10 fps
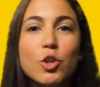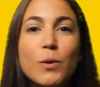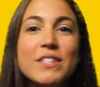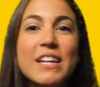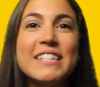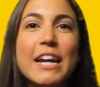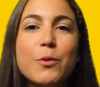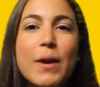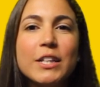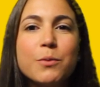so it's a
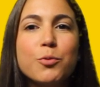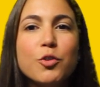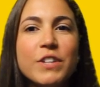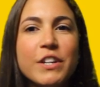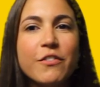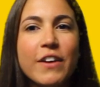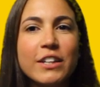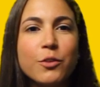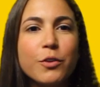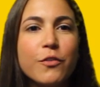direct proven
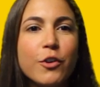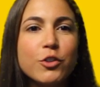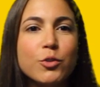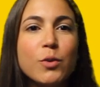effect referred to